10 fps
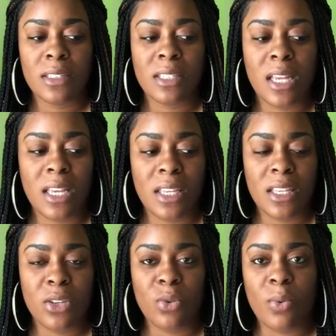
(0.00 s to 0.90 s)

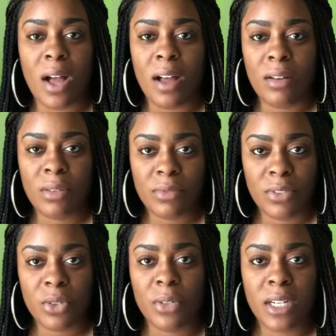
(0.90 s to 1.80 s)
take you out of
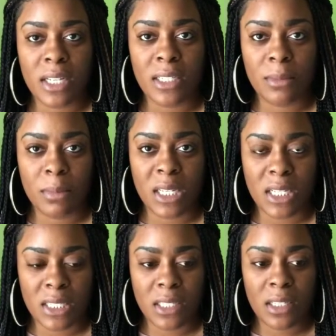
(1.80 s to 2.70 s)
your
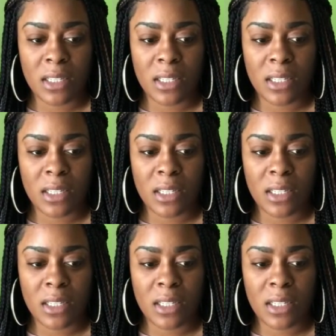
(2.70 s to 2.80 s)
element